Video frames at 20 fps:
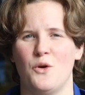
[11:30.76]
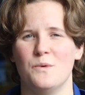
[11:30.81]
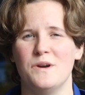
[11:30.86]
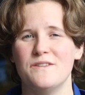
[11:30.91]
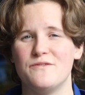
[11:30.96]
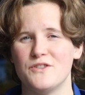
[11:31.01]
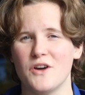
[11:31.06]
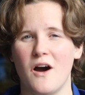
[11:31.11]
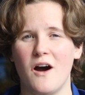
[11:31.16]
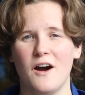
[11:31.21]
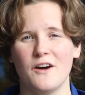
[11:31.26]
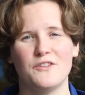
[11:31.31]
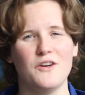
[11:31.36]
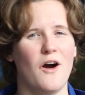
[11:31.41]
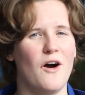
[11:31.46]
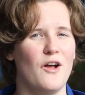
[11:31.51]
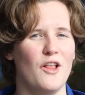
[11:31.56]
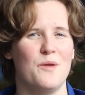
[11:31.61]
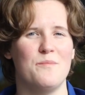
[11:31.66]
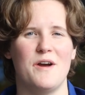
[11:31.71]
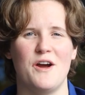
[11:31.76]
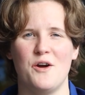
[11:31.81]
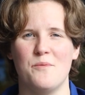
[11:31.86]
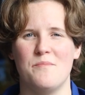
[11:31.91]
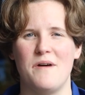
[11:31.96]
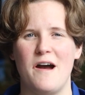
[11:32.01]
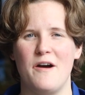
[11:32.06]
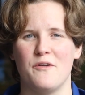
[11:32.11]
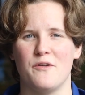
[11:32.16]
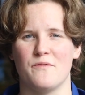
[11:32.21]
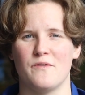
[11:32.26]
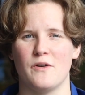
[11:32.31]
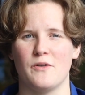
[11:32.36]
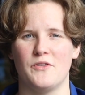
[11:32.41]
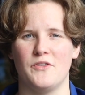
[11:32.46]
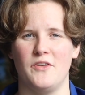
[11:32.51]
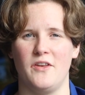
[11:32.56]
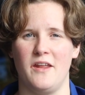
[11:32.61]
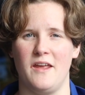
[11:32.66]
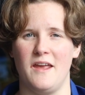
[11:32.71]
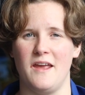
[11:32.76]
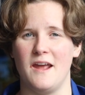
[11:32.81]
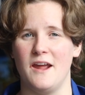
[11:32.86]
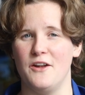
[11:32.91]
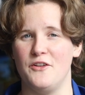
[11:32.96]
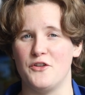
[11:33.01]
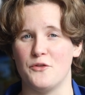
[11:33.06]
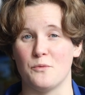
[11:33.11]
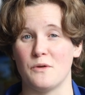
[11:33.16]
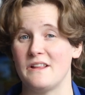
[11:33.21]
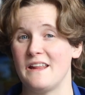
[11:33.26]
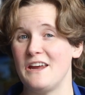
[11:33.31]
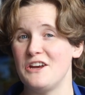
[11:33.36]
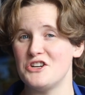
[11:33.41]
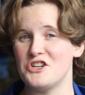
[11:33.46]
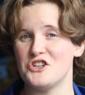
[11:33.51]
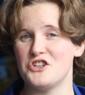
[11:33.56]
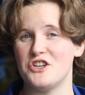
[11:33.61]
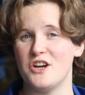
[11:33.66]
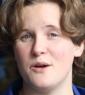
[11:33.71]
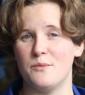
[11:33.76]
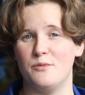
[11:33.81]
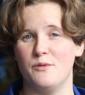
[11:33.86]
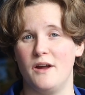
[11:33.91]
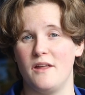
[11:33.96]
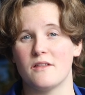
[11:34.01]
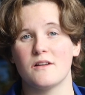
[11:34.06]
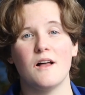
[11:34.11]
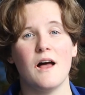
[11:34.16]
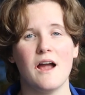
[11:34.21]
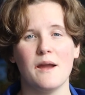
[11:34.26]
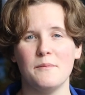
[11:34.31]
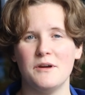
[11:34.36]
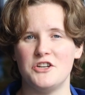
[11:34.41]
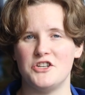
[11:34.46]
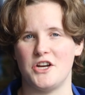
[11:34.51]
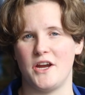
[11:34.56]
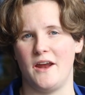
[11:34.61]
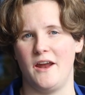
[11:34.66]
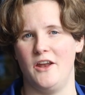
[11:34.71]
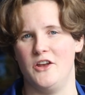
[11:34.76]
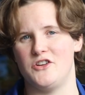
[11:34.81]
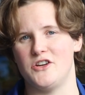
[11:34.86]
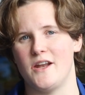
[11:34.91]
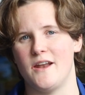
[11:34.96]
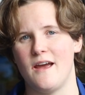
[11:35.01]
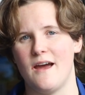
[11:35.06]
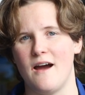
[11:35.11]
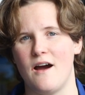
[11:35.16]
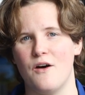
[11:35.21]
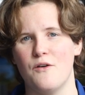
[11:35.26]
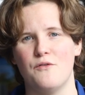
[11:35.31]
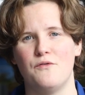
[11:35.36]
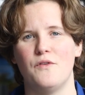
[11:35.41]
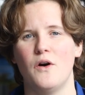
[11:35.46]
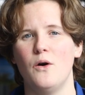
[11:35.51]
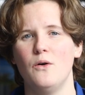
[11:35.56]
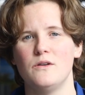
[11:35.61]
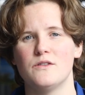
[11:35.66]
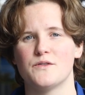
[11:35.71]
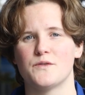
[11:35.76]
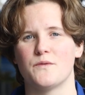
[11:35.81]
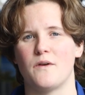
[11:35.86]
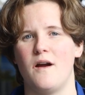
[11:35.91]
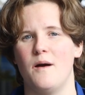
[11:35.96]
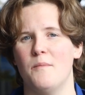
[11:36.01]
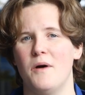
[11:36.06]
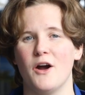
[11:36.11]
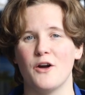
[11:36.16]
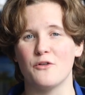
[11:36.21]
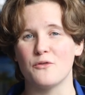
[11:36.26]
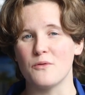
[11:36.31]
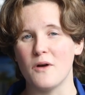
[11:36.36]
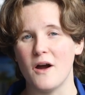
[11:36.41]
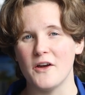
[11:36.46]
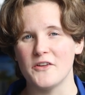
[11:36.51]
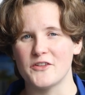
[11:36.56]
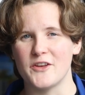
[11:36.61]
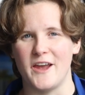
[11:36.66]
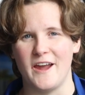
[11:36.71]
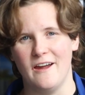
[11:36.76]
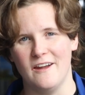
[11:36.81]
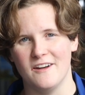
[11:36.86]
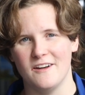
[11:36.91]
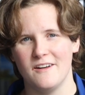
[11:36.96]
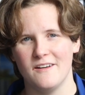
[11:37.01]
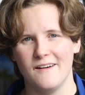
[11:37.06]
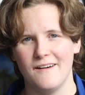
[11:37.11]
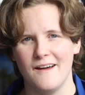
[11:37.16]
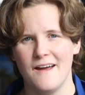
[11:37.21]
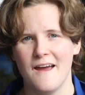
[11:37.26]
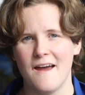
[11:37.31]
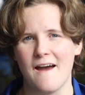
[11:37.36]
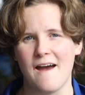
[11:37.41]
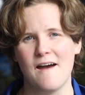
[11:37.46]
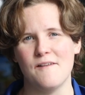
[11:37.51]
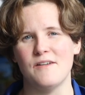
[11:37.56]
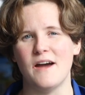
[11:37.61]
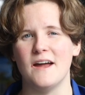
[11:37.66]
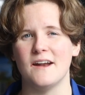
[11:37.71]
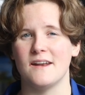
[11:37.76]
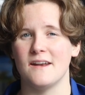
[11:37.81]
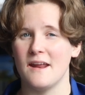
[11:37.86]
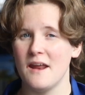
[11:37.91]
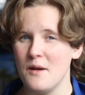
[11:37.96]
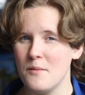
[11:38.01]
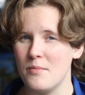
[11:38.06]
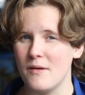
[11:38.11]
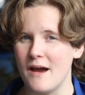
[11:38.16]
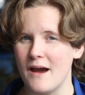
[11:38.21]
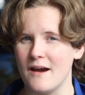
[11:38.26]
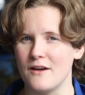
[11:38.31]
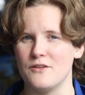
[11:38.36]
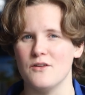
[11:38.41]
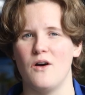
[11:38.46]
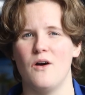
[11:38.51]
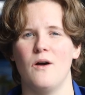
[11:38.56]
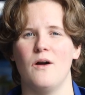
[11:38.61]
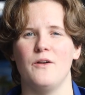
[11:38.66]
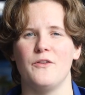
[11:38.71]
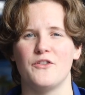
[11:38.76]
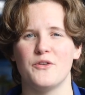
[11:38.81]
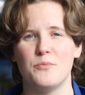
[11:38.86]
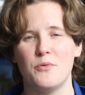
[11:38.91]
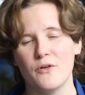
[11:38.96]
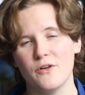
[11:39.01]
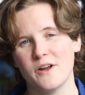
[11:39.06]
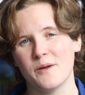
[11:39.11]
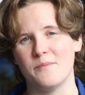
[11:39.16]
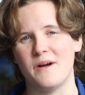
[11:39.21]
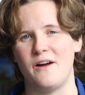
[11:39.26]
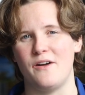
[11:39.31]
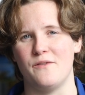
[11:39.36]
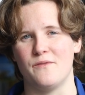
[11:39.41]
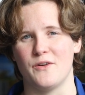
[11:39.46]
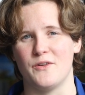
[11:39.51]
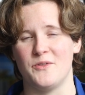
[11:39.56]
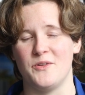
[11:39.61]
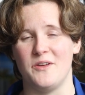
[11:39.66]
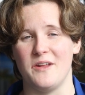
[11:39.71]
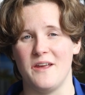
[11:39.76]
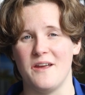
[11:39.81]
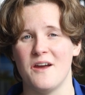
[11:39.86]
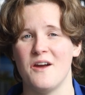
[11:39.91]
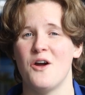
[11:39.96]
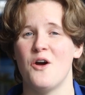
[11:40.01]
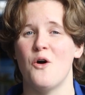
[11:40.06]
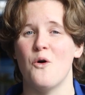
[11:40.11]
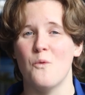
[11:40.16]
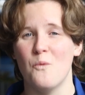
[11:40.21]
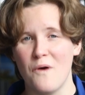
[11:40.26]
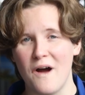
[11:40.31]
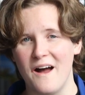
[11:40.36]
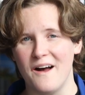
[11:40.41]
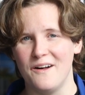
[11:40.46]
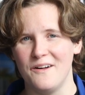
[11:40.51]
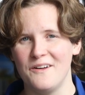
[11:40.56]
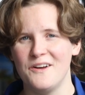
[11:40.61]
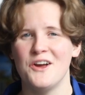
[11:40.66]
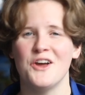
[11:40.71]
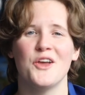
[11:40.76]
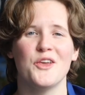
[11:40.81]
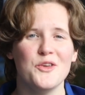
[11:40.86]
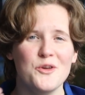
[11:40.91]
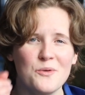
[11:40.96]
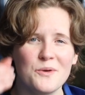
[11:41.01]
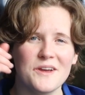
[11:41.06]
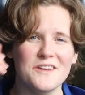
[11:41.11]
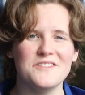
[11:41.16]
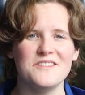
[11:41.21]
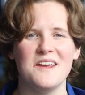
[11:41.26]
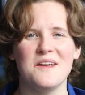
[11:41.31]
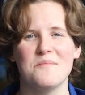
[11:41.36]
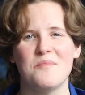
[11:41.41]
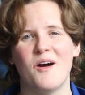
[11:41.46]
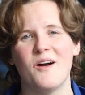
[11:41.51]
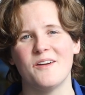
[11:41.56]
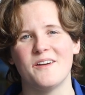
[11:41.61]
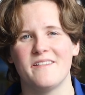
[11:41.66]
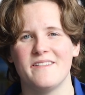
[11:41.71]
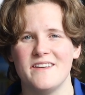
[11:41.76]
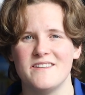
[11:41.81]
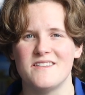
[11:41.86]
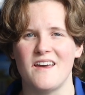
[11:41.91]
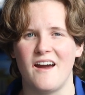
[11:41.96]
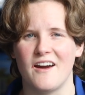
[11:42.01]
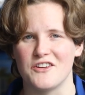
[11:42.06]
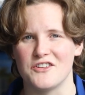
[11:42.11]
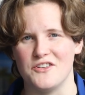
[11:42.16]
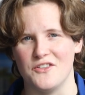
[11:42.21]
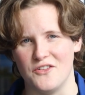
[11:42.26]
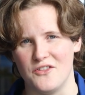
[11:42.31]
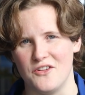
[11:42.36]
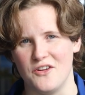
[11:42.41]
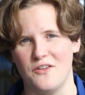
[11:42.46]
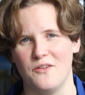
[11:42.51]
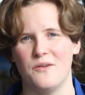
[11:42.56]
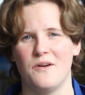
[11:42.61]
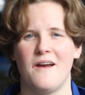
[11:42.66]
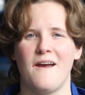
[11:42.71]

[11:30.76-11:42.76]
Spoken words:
We've talked all about biodiversity, its relationship with climate change, and how folks from across Canada have had an impact on supporting biodiversity. Well, you can take part in these actions too.